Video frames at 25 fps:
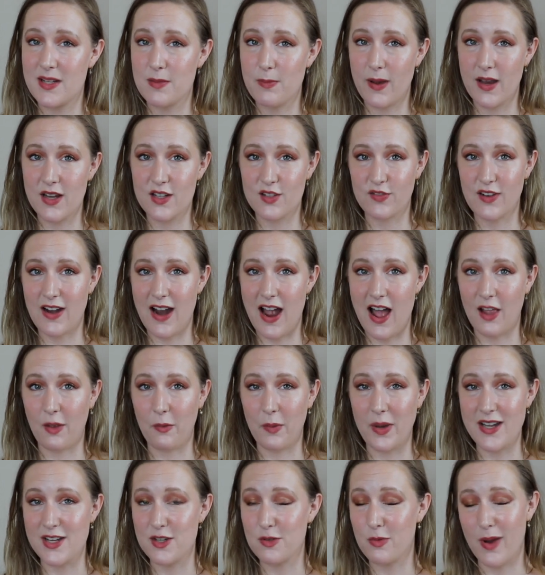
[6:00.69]
Spice for
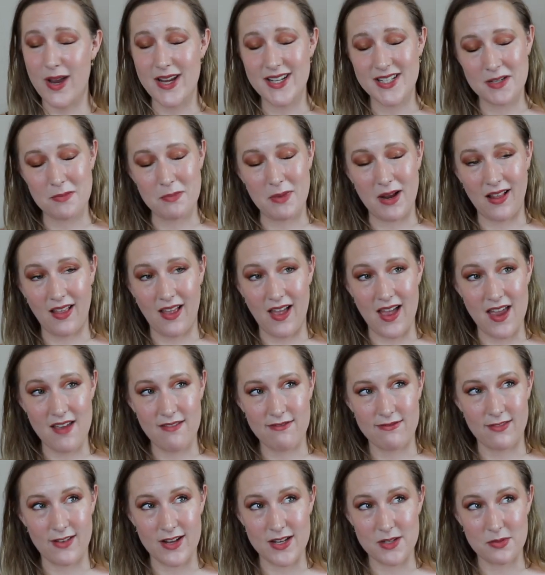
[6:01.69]
Halloween twice in my
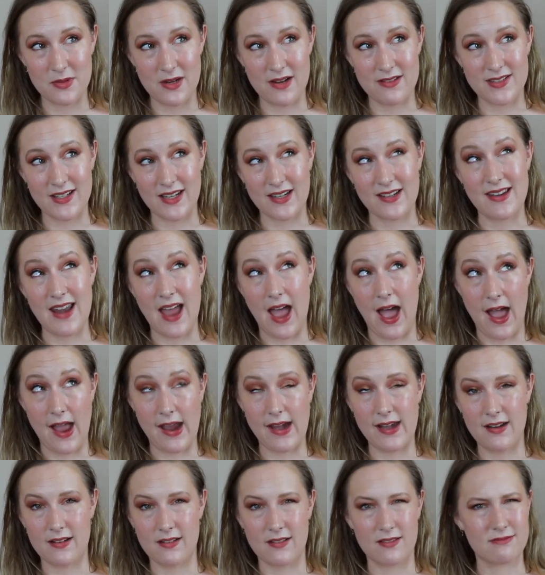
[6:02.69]
life. Once when I was like
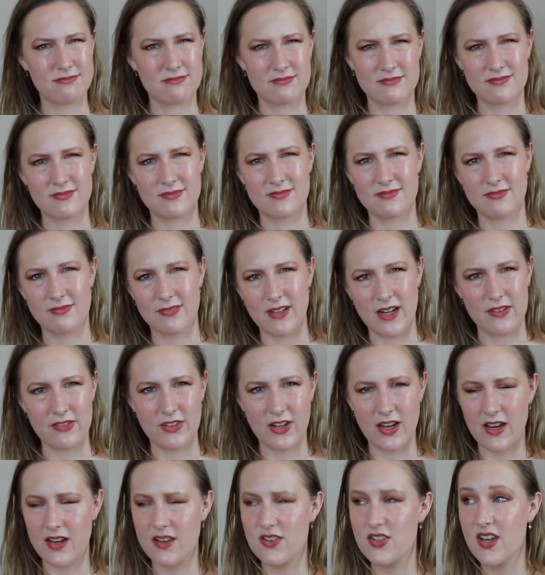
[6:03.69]
nine or
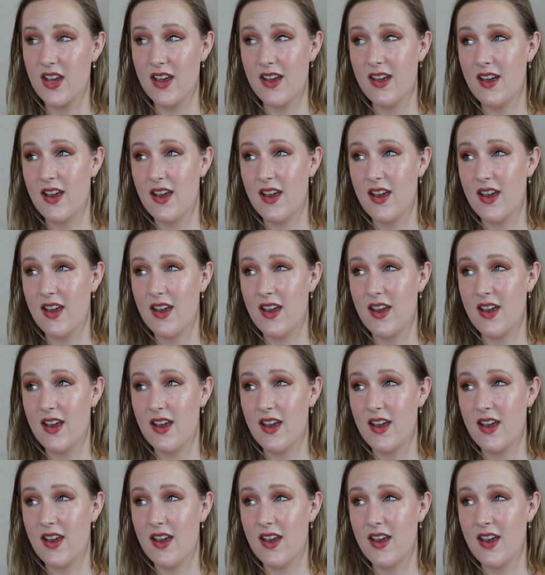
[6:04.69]
whatever age.